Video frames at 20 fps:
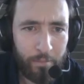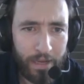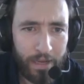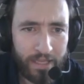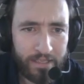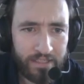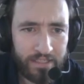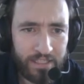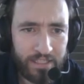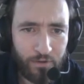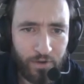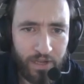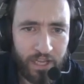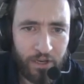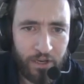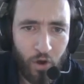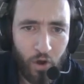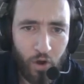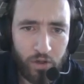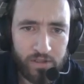But you
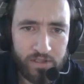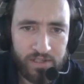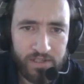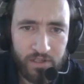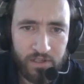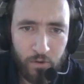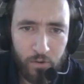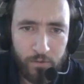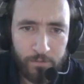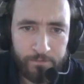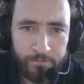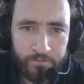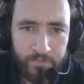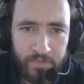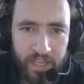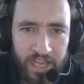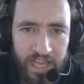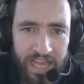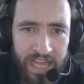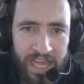can also
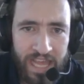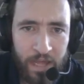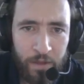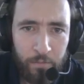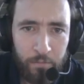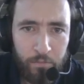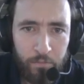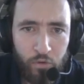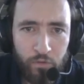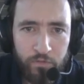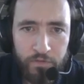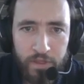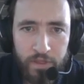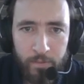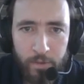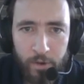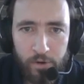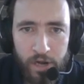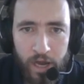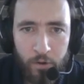move
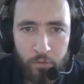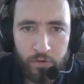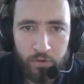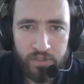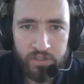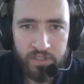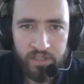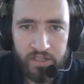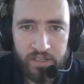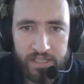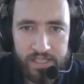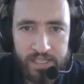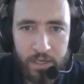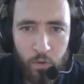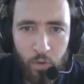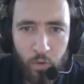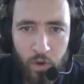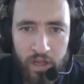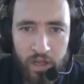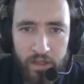them around.
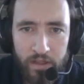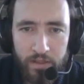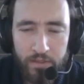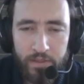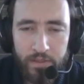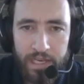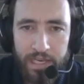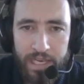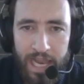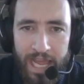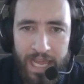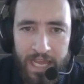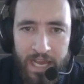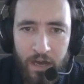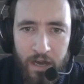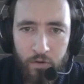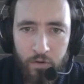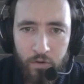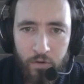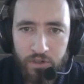So the
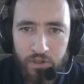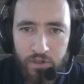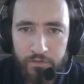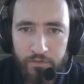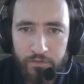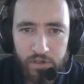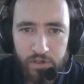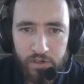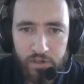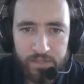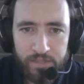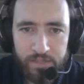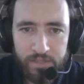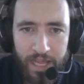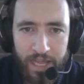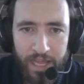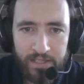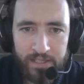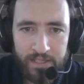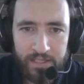layout of your
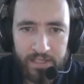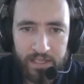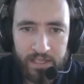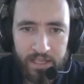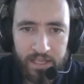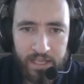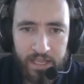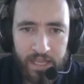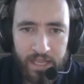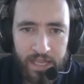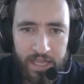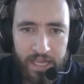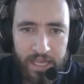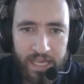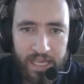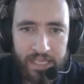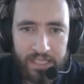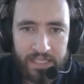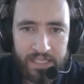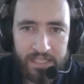space
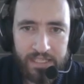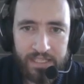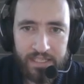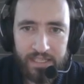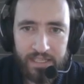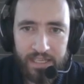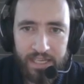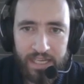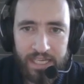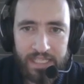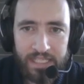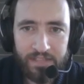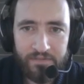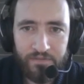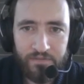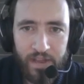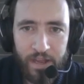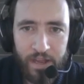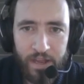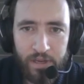is
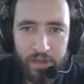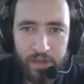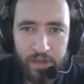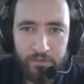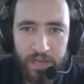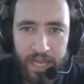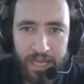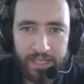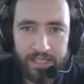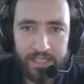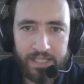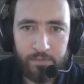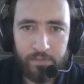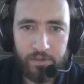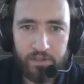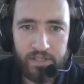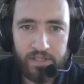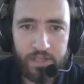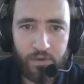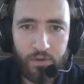very
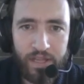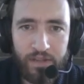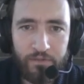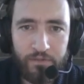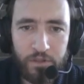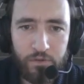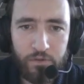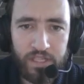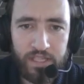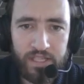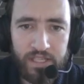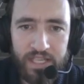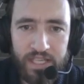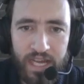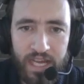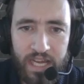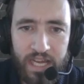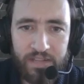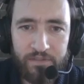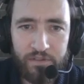flexible. So if you
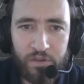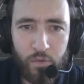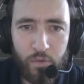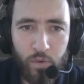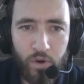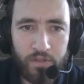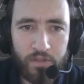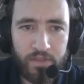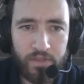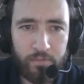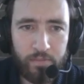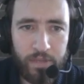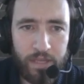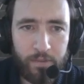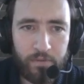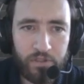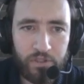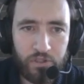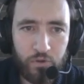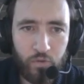decide if you want the
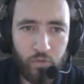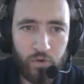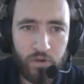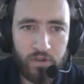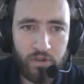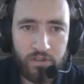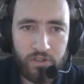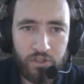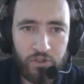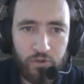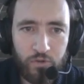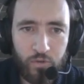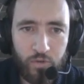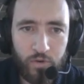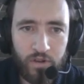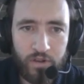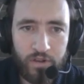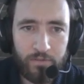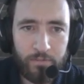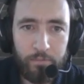people to
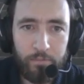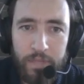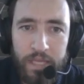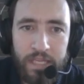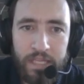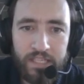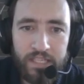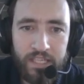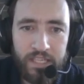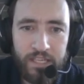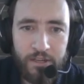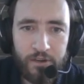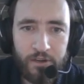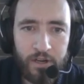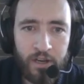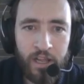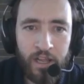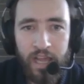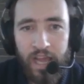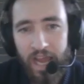meet
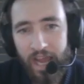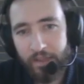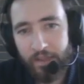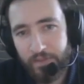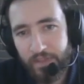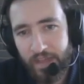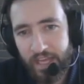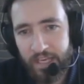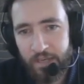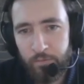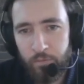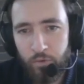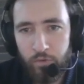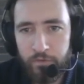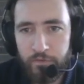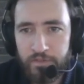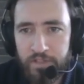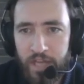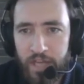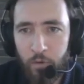here and then
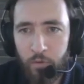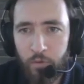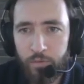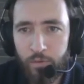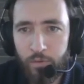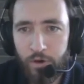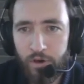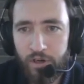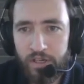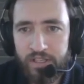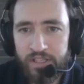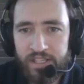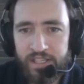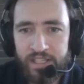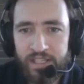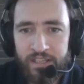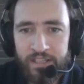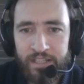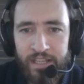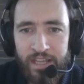move
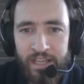downwards,